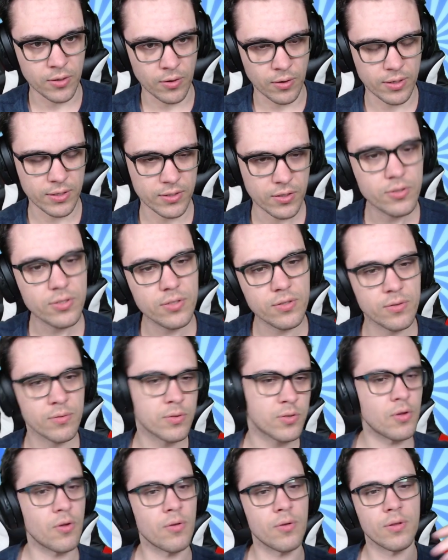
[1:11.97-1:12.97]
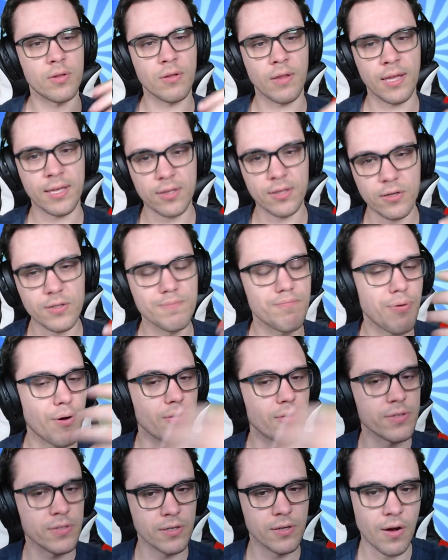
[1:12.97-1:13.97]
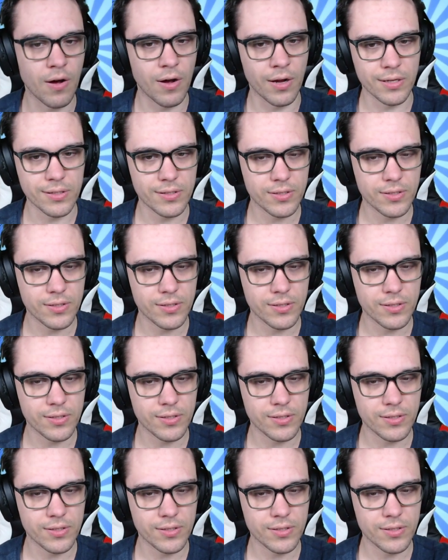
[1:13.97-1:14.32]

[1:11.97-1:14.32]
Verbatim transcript: Because there's pros and cons.